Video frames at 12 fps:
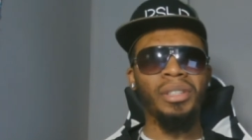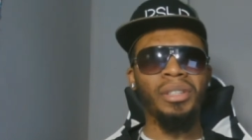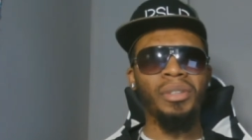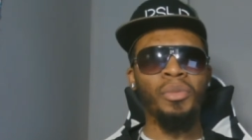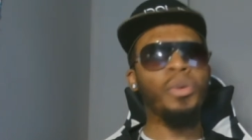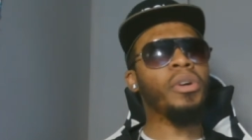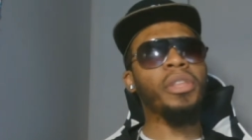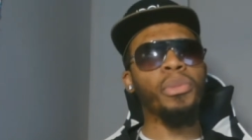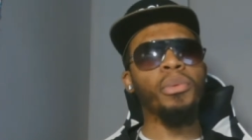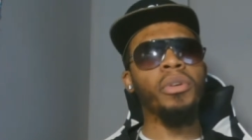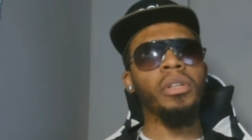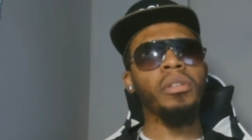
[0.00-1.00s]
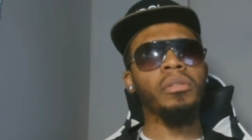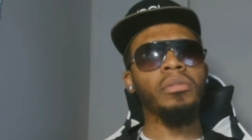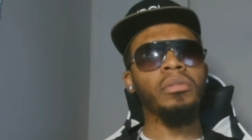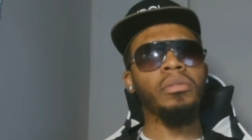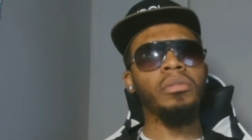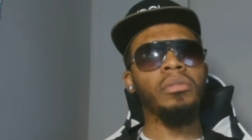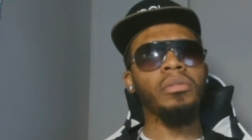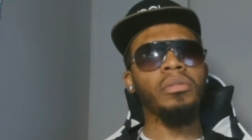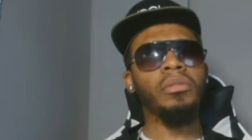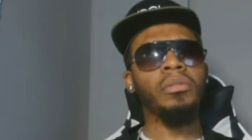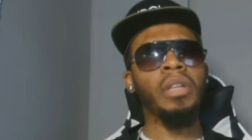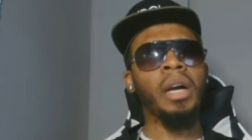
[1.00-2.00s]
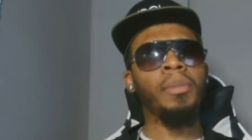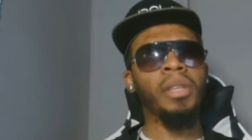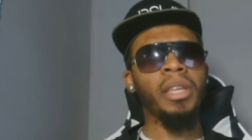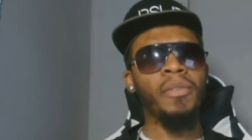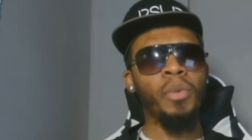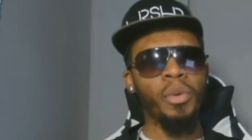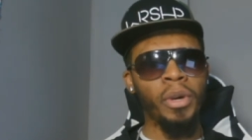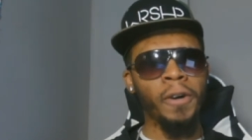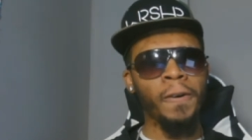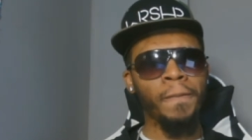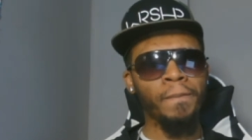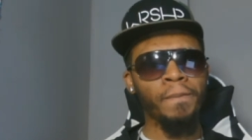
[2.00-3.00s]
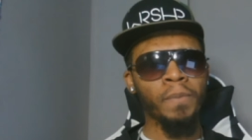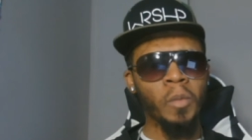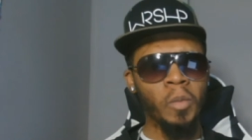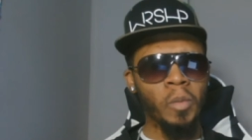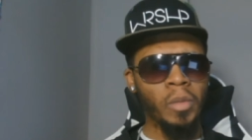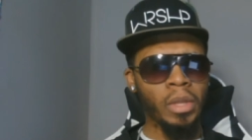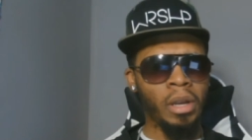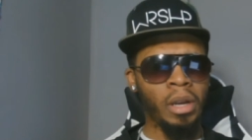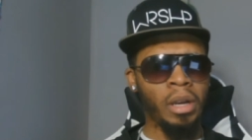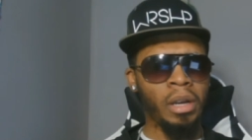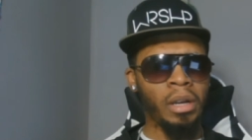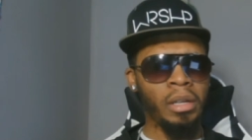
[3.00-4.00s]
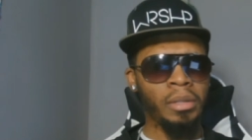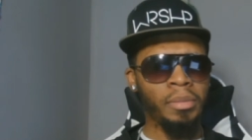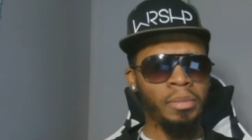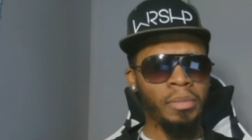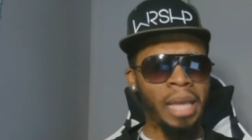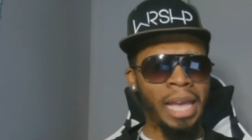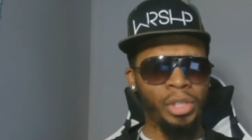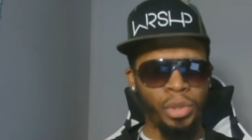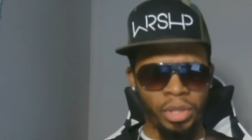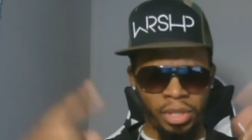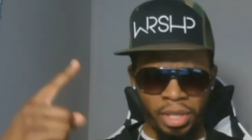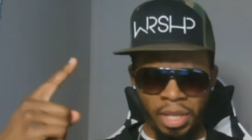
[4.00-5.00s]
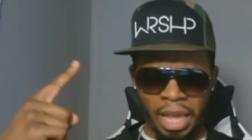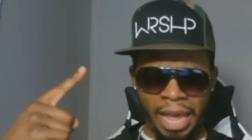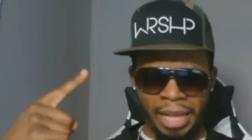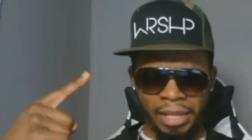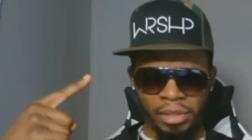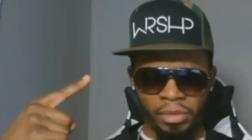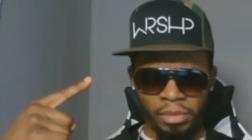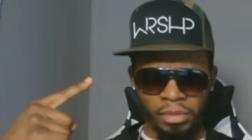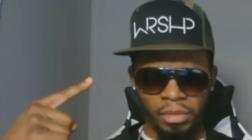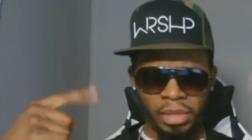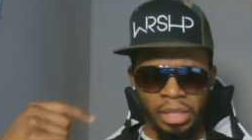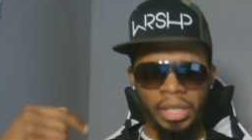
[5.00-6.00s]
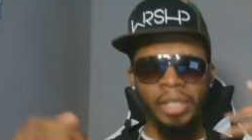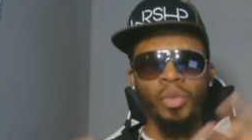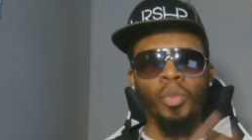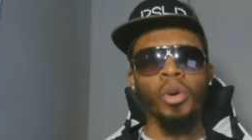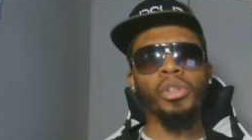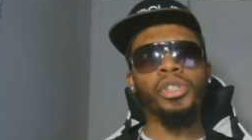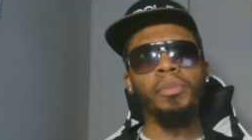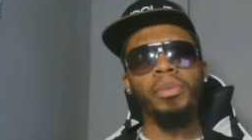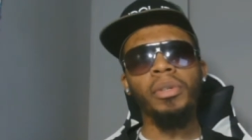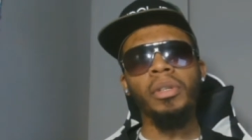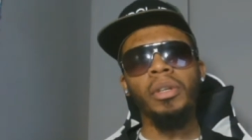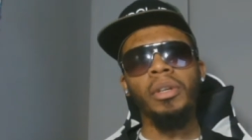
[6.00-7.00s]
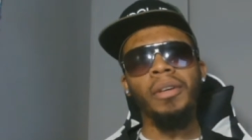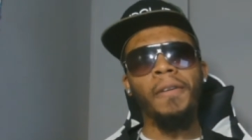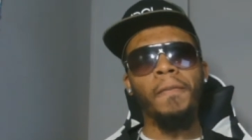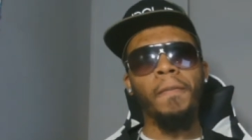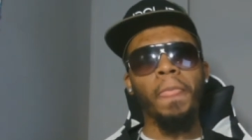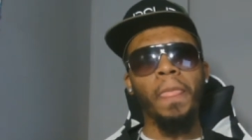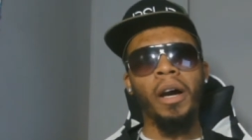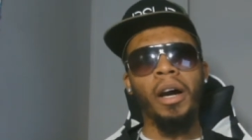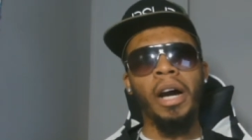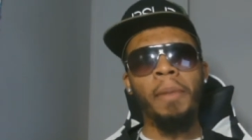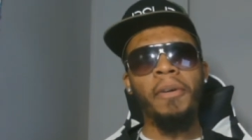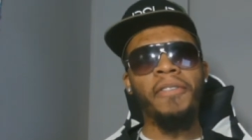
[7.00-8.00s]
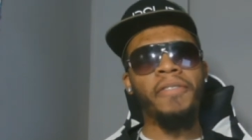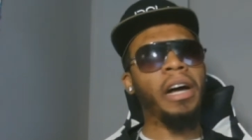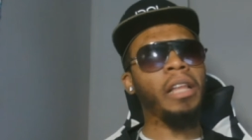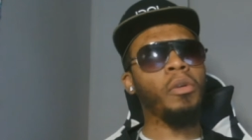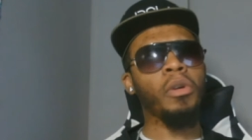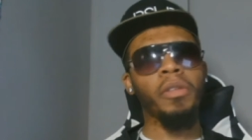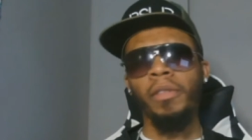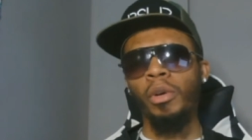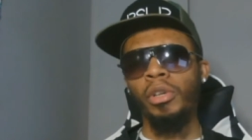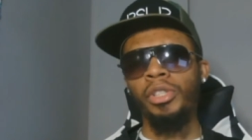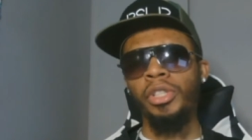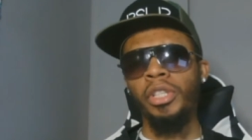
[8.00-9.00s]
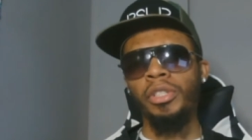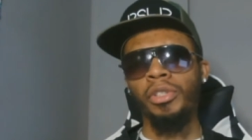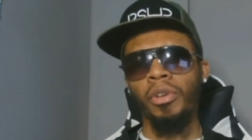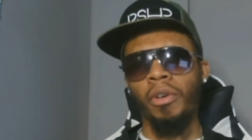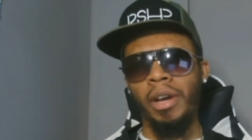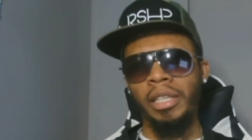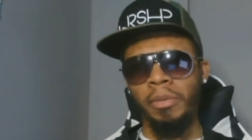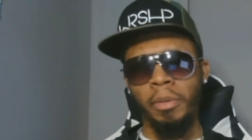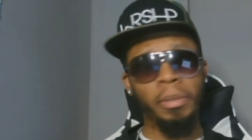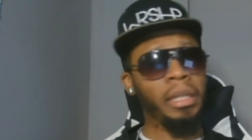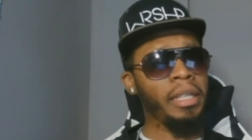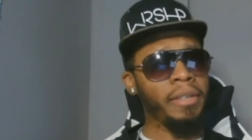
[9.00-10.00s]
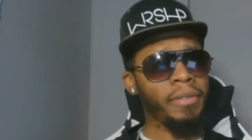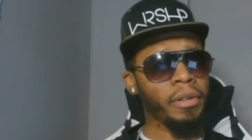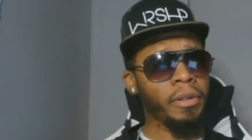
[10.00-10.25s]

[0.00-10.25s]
We'll get through it. I believe we will. Uh, as you can see, the hat says worship. Uh, I'm a follower of the Lord Jesus Christ. I'm a believer.